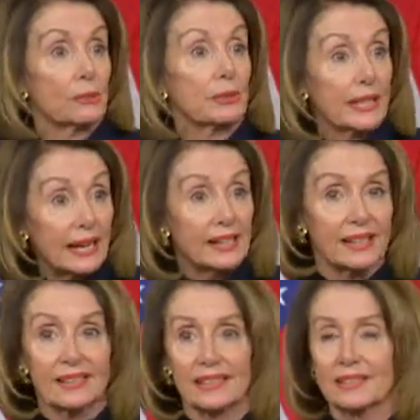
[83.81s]

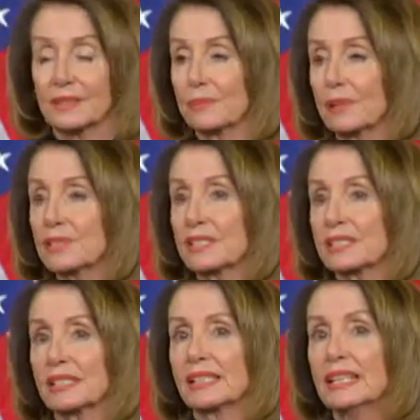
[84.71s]
created as an
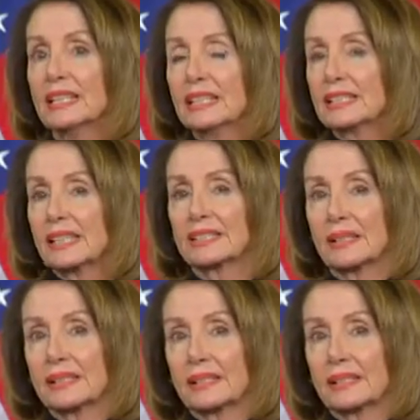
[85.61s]
emergency, an